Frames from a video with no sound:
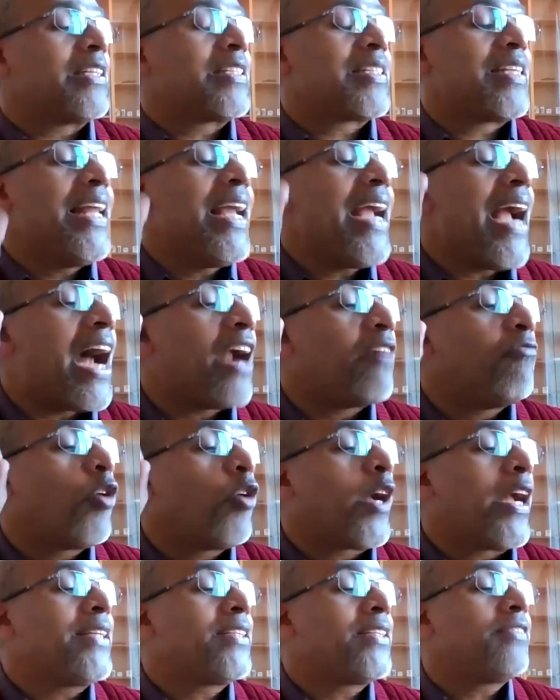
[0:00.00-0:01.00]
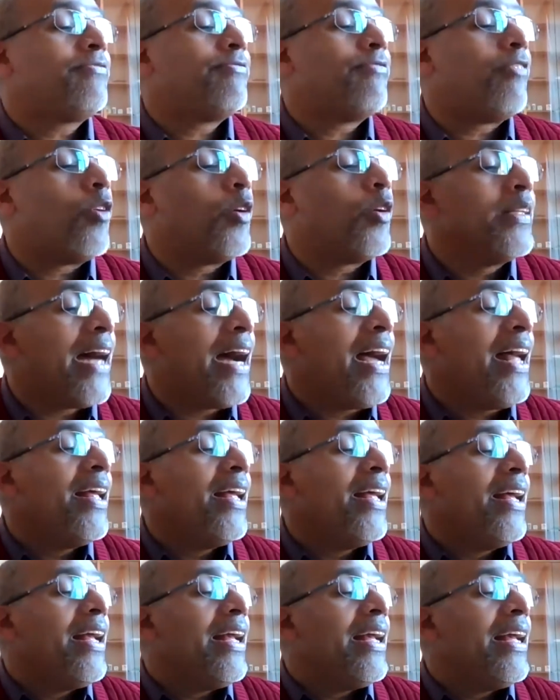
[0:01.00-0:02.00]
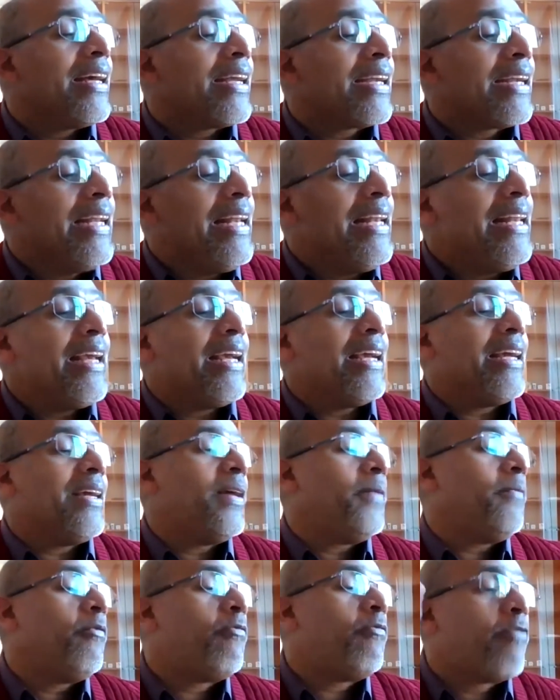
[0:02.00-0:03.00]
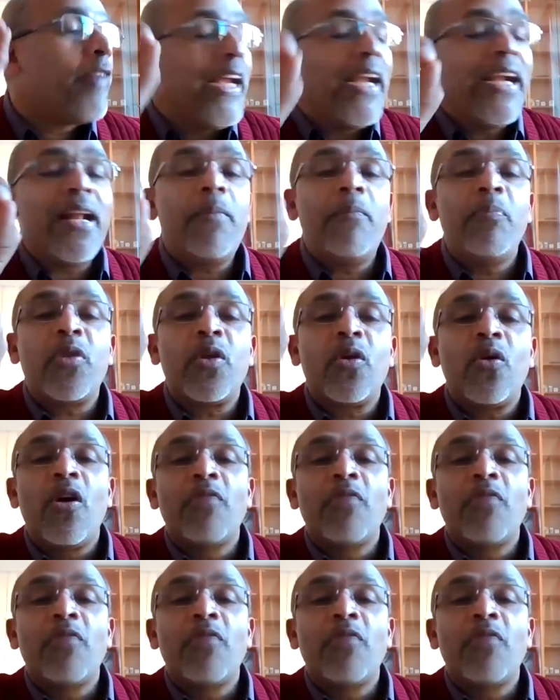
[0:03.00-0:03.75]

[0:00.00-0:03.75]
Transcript: firstly advocated for the really uh, freedom